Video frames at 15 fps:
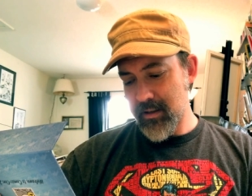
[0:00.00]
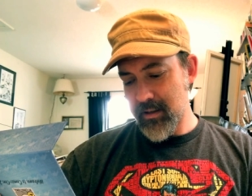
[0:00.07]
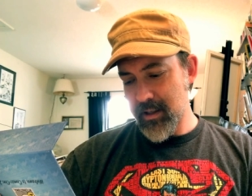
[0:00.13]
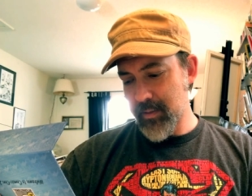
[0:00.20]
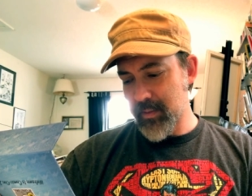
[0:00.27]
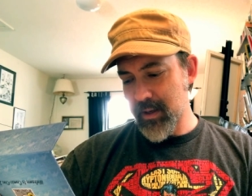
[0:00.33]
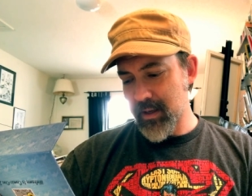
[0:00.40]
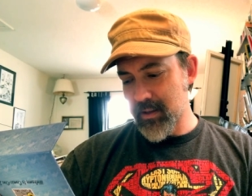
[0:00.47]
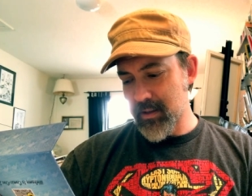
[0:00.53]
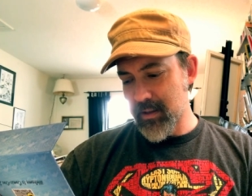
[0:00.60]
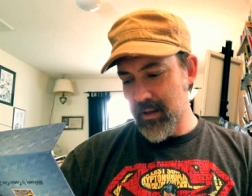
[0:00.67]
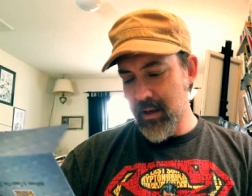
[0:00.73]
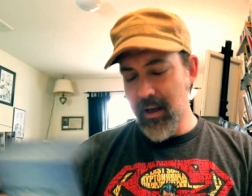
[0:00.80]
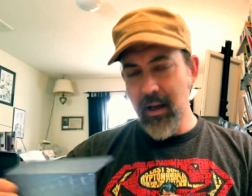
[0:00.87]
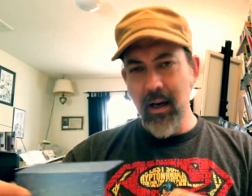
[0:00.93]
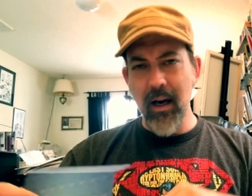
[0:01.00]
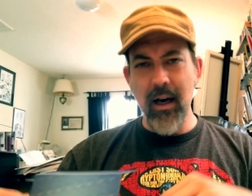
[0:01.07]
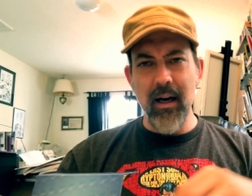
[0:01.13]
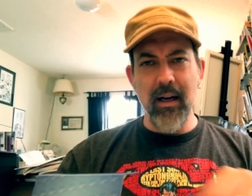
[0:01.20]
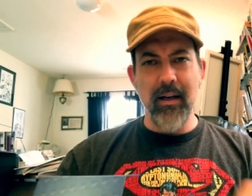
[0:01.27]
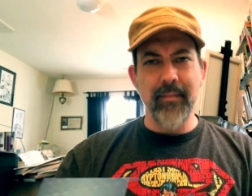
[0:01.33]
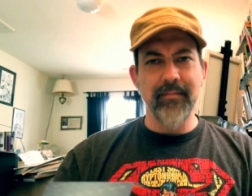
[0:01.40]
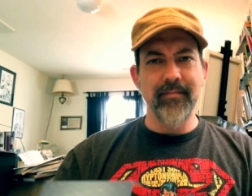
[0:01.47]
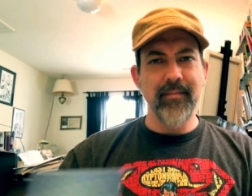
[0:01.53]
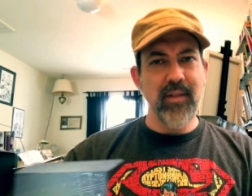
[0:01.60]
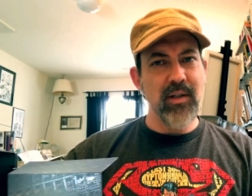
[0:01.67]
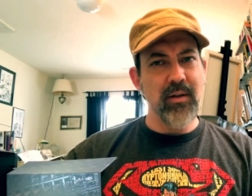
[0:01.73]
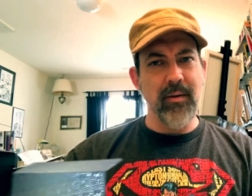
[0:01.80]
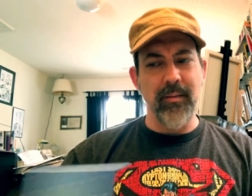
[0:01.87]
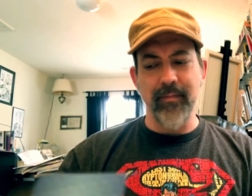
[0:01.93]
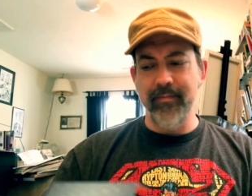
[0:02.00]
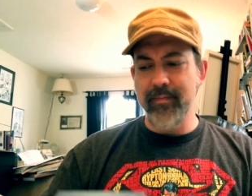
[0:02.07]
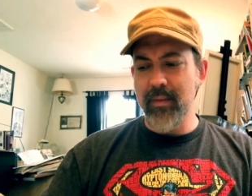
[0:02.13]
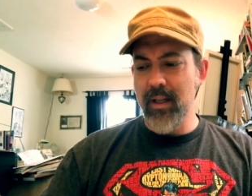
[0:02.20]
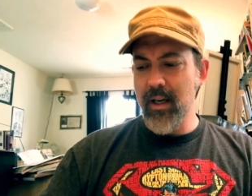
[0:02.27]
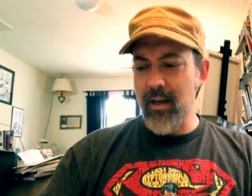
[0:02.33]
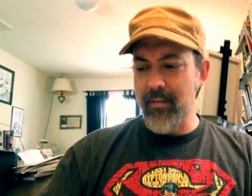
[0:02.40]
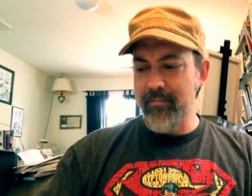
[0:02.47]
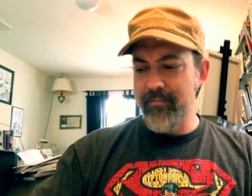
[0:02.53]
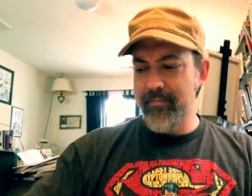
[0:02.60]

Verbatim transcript: something else. Um, so, yeah.